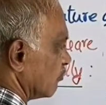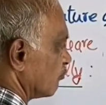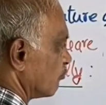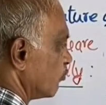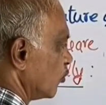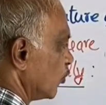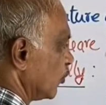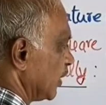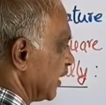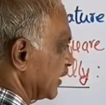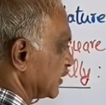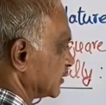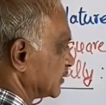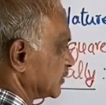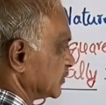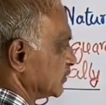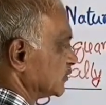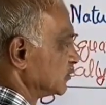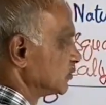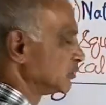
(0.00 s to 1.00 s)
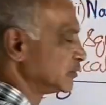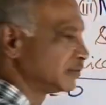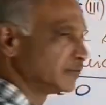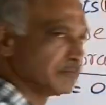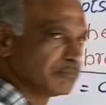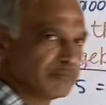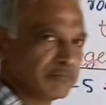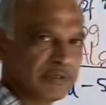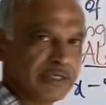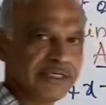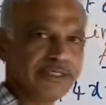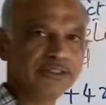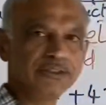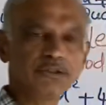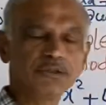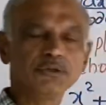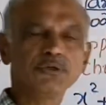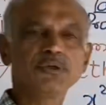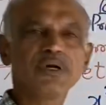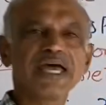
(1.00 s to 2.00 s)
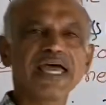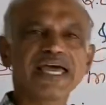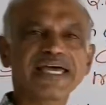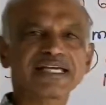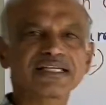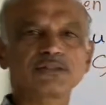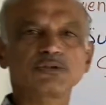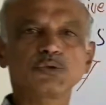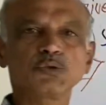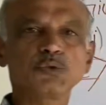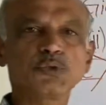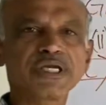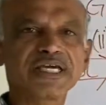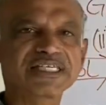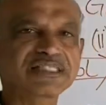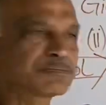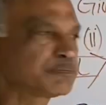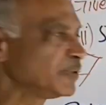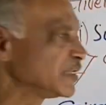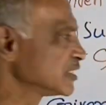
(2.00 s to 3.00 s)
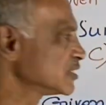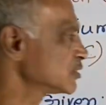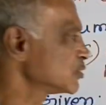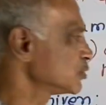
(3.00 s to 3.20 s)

4x into 2x plus